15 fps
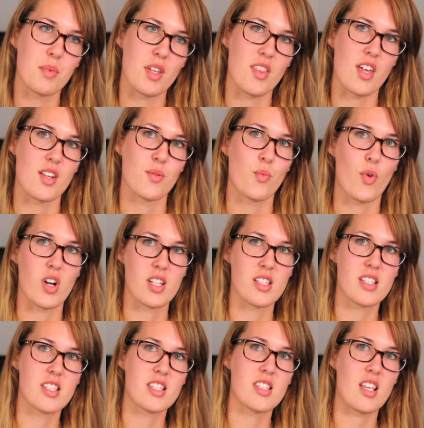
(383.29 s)
But then
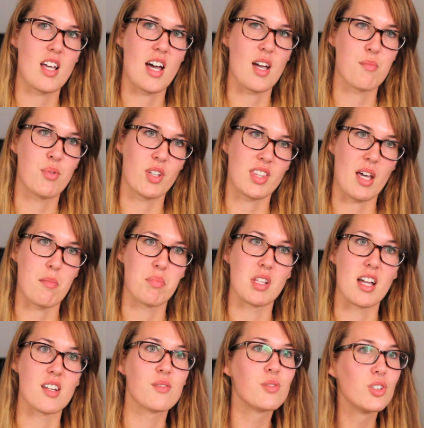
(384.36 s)
once I put that
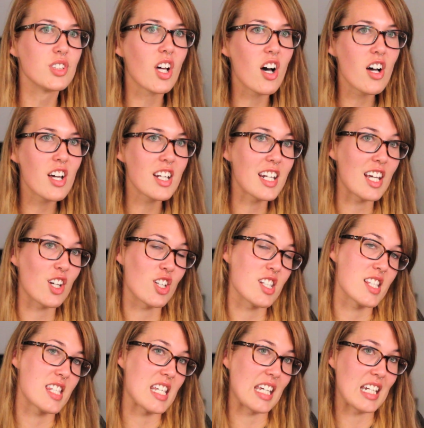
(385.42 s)
blindfold on and I
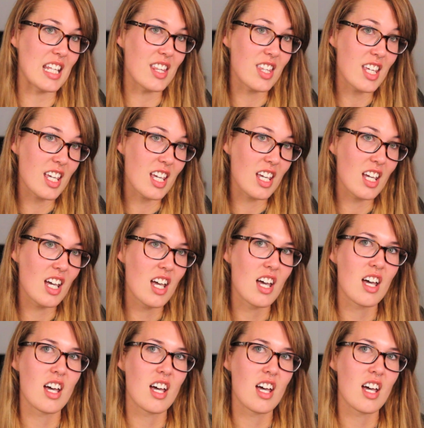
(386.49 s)
couldn't see anything,